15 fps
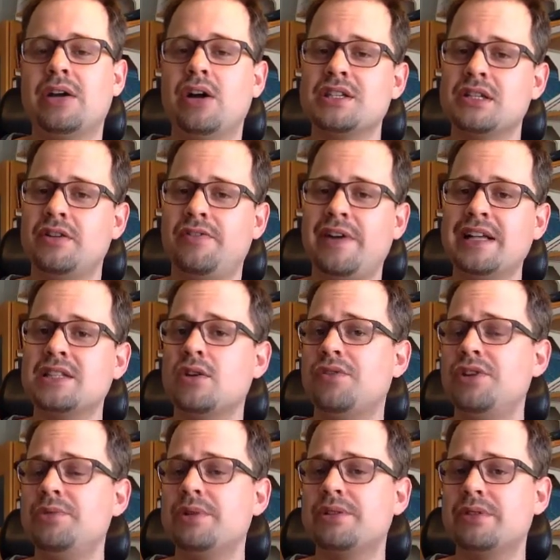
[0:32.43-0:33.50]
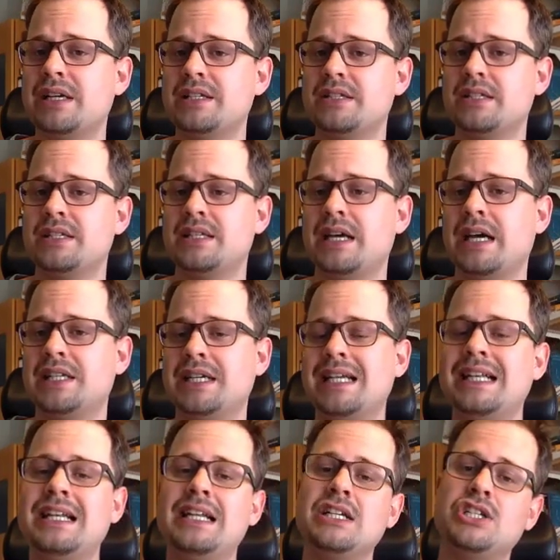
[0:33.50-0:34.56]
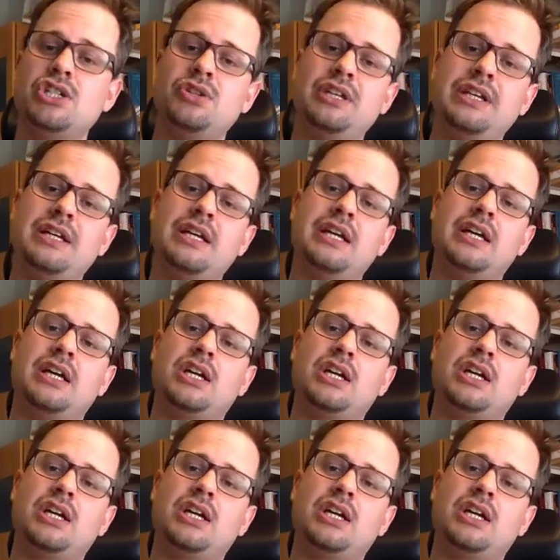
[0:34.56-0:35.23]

causal effect of the regressors are tightly linked to the